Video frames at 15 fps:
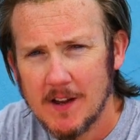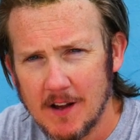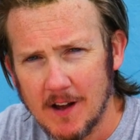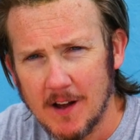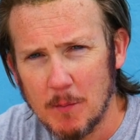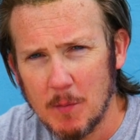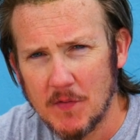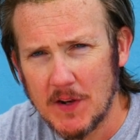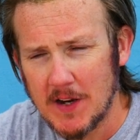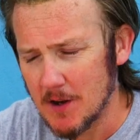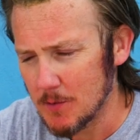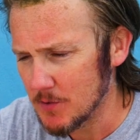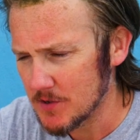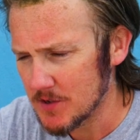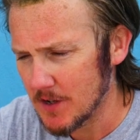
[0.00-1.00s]
Um, I think
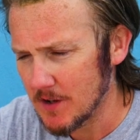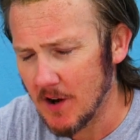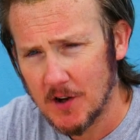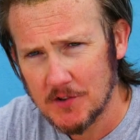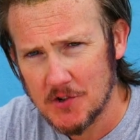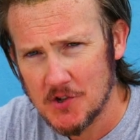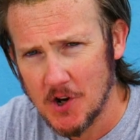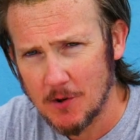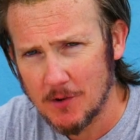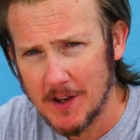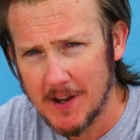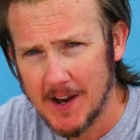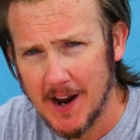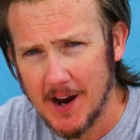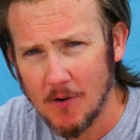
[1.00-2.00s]
there was uh, artichoke
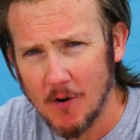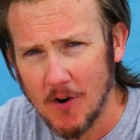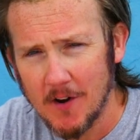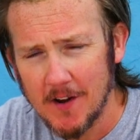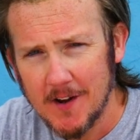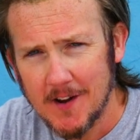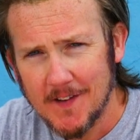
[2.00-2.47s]
and carrot.